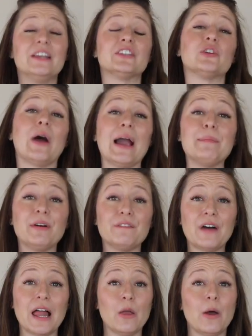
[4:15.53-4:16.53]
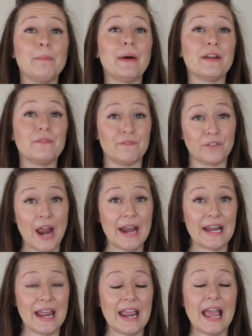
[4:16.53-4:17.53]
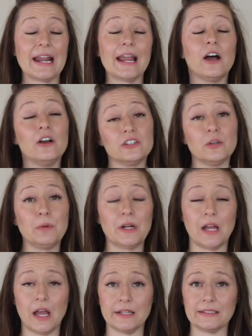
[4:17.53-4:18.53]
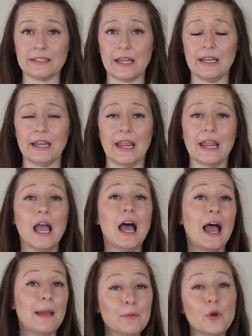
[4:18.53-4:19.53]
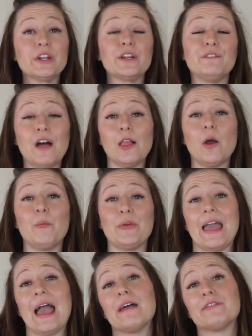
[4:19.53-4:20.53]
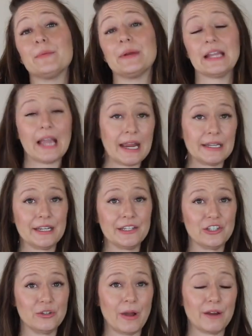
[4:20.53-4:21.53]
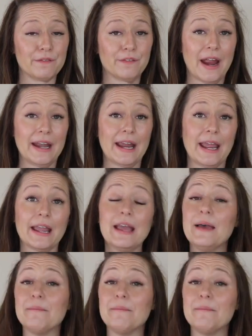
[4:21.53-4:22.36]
So I put follow up on Friday and I also put it on Sunday. I'm going to follow up with everybody I need to on Friday.